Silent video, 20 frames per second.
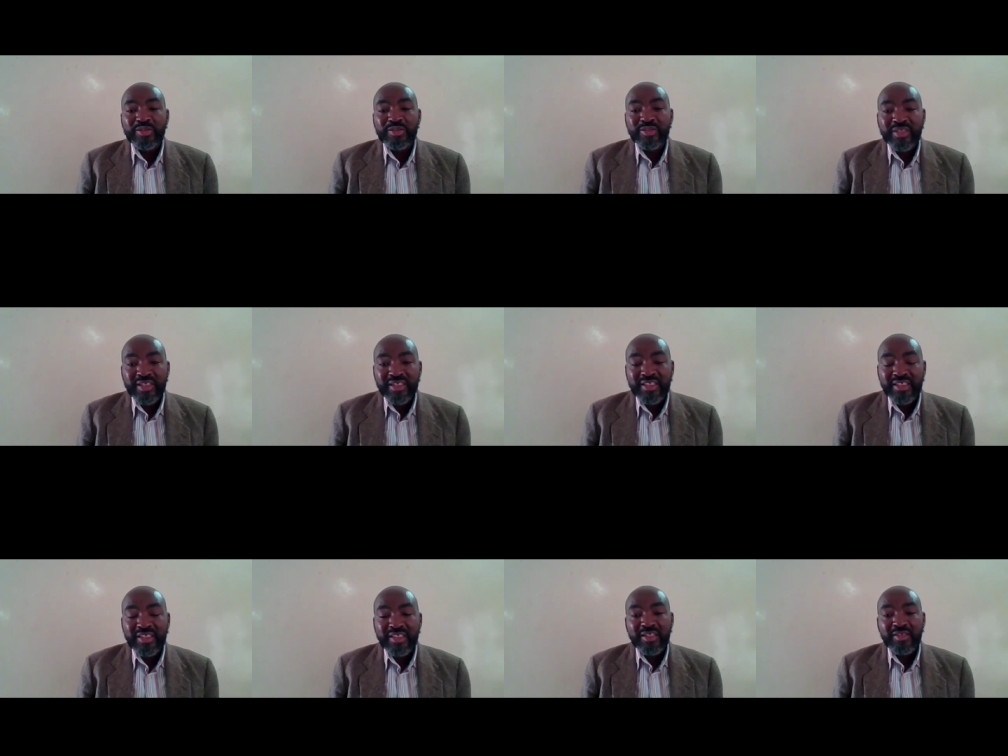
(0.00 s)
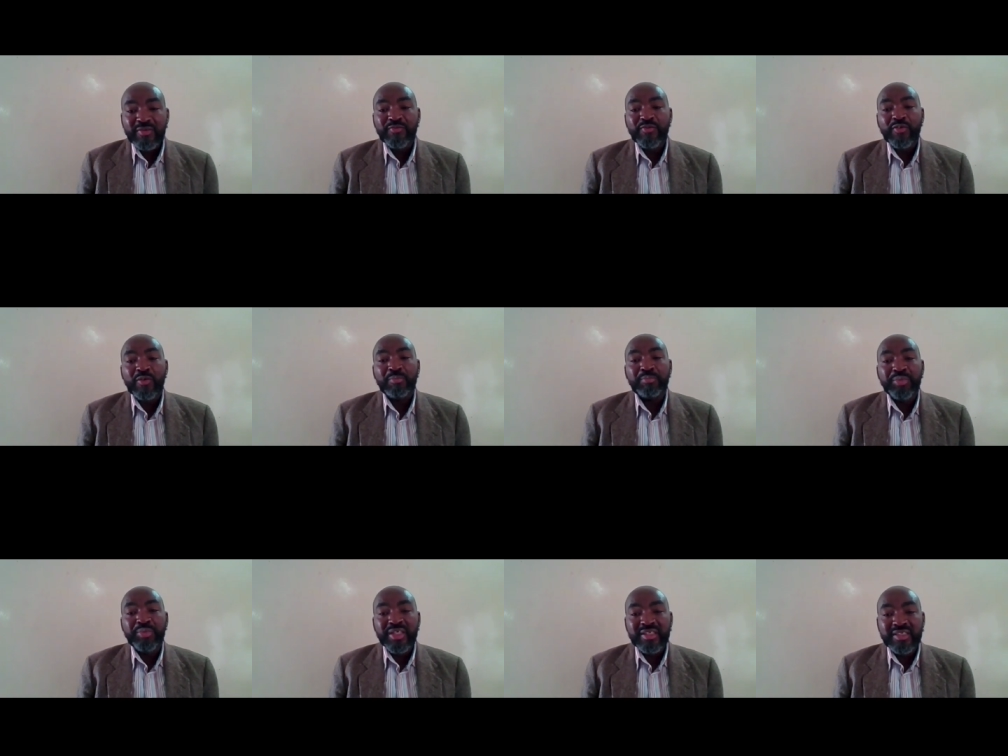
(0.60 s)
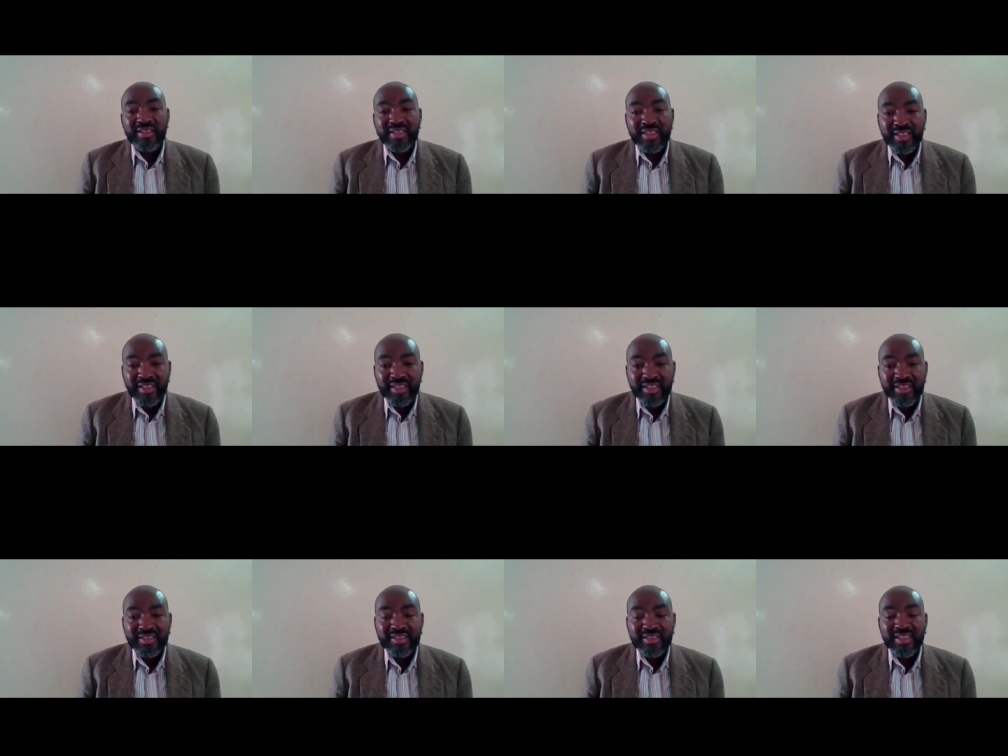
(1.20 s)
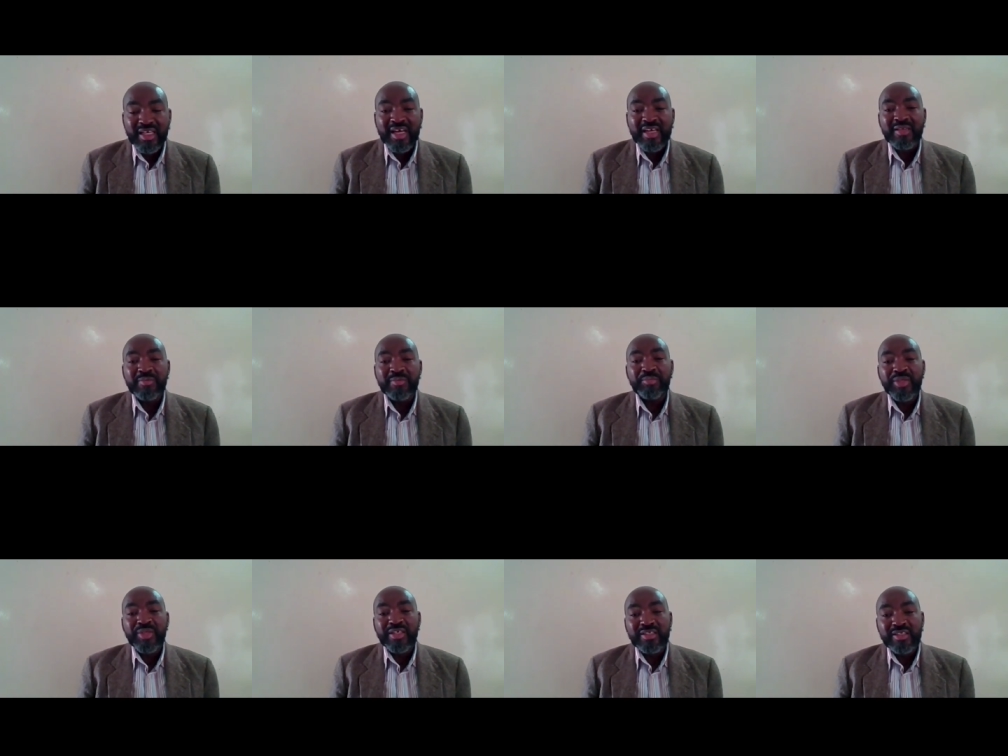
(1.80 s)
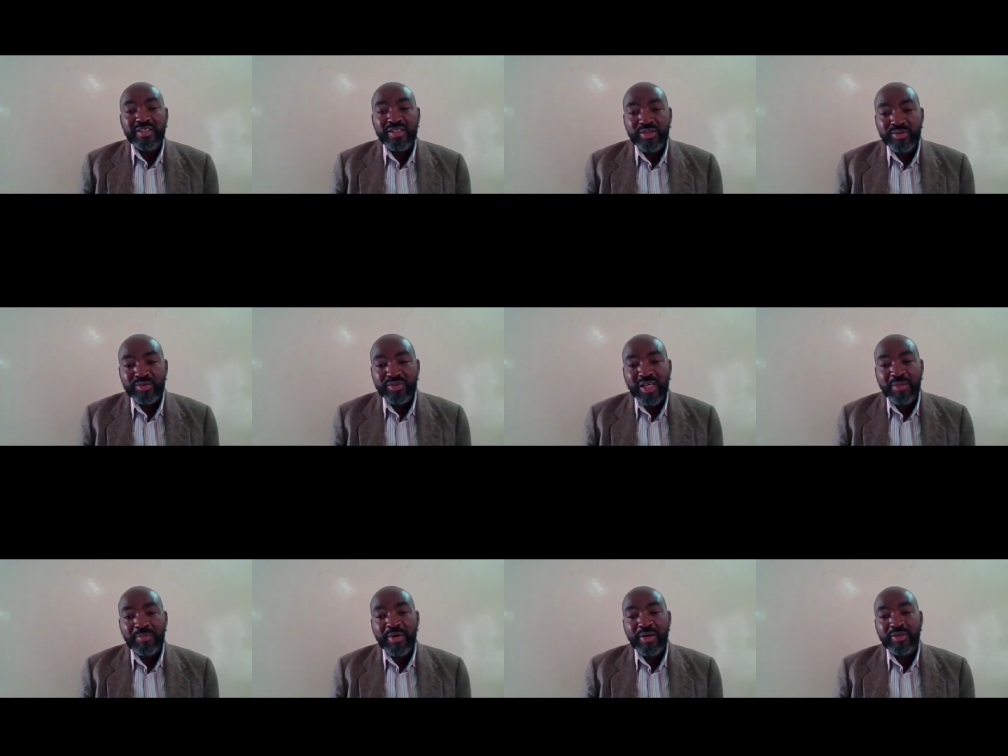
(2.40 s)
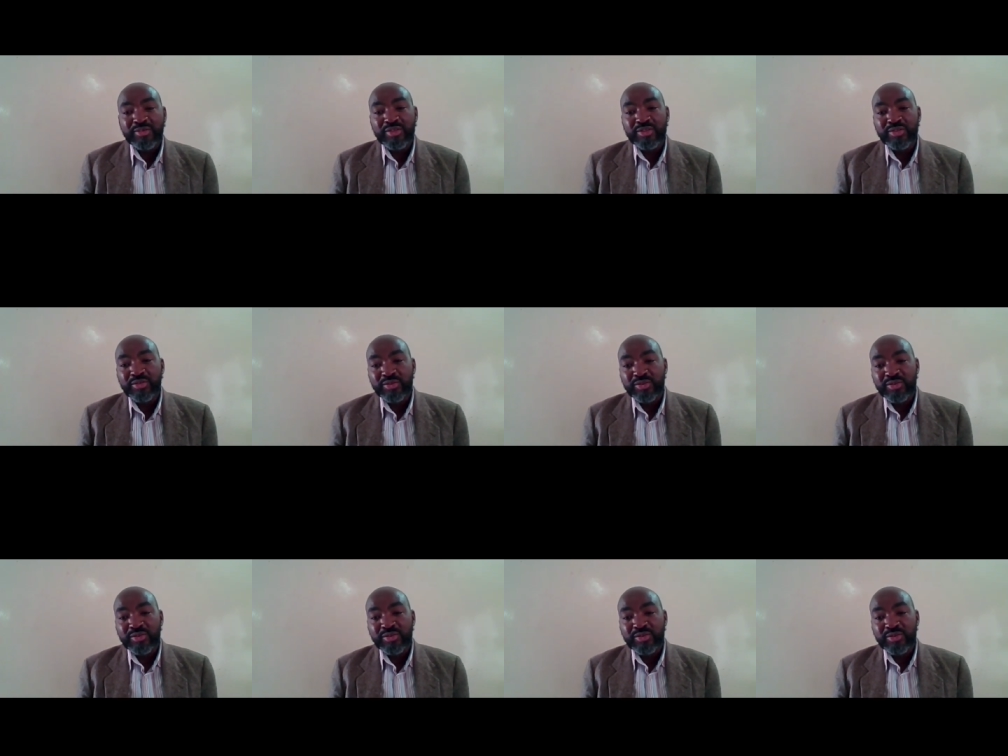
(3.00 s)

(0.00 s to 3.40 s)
not ready for big things and big news about your